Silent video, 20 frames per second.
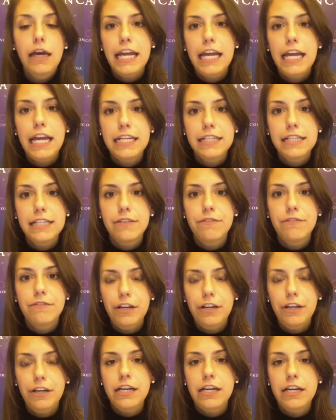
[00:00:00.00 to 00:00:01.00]
And it's a
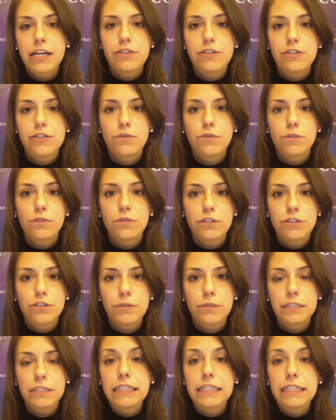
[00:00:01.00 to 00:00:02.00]
very nice tool
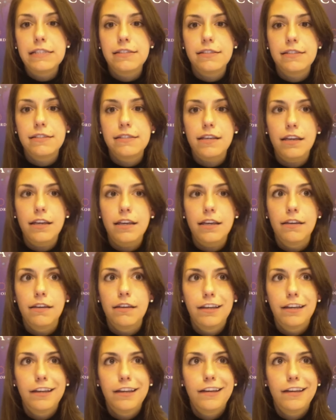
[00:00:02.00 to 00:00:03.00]
to at least see
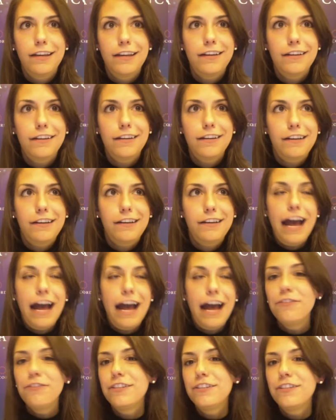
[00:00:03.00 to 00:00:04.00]

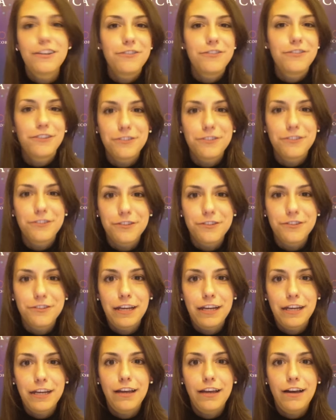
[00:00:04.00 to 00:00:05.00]
how these countries are
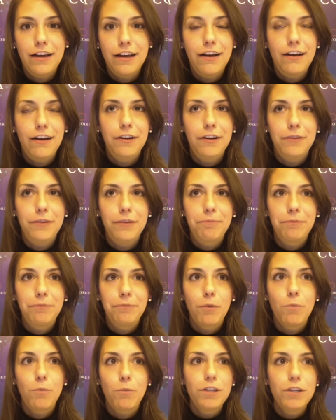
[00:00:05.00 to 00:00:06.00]
doing,
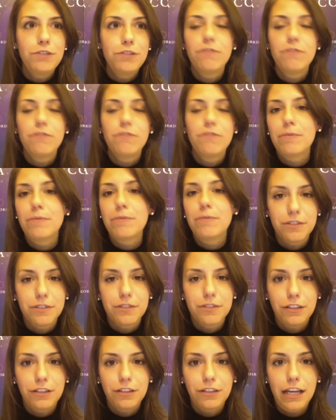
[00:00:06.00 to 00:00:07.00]
um, what do environments
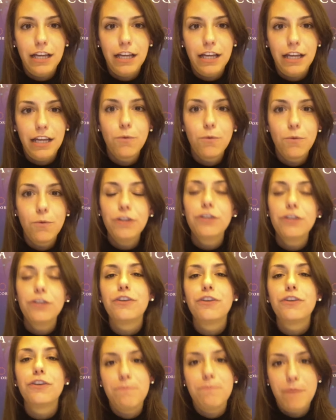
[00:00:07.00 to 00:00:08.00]
look like, what are
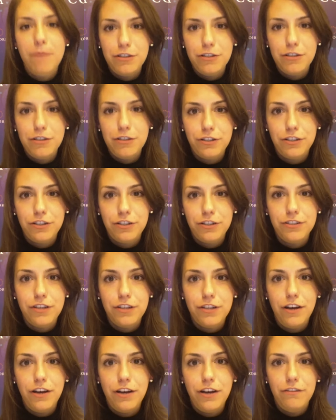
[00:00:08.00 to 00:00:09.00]
good measures
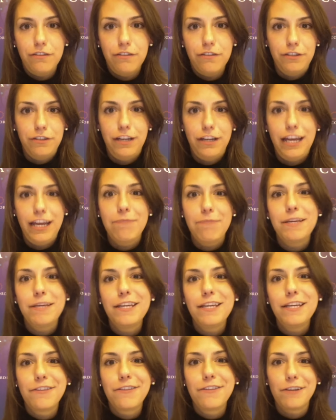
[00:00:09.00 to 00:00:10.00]
of a
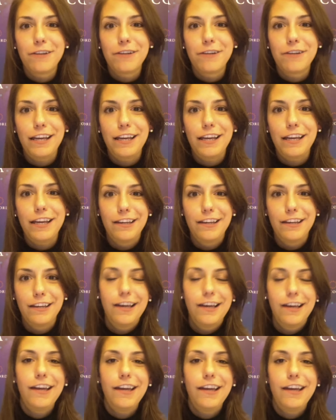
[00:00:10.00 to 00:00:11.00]
P3
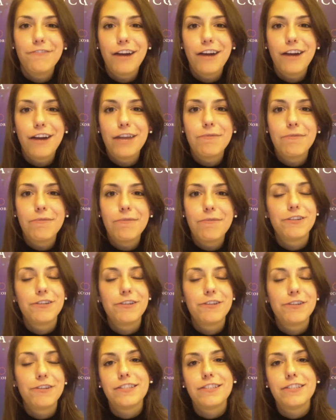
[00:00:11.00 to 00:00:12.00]
environment
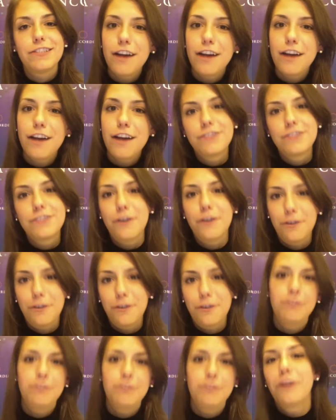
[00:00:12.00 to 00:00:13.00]
versus a not
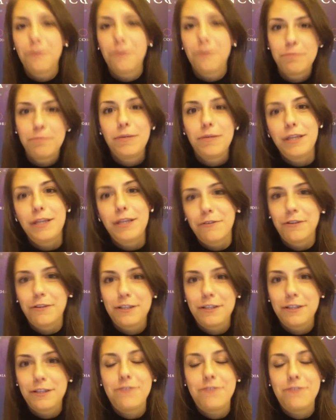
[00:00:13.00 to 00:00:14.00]
so you know,
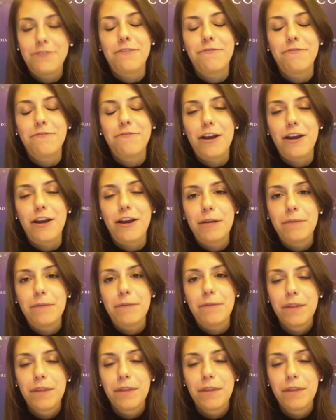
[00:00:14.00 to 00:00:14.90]
P3 centric environment.